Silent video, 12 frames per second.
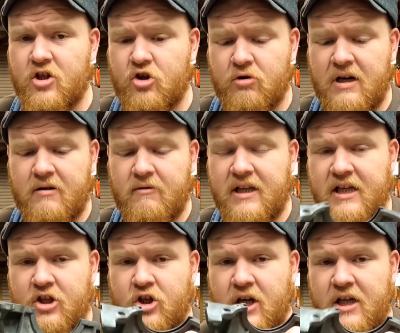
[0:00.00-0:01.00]
to try to at
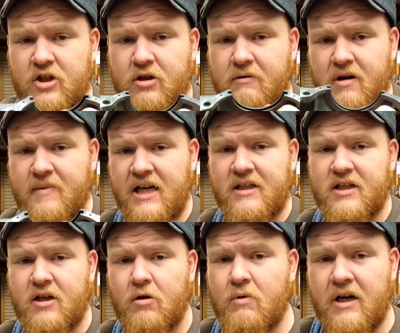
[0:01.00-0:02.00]
least change the rear main
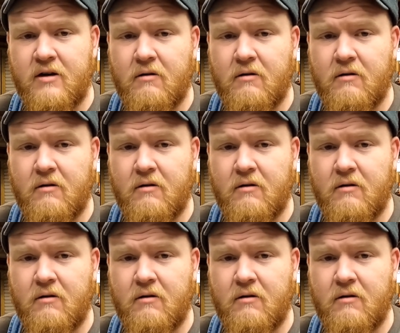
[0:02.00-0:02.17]
seal while you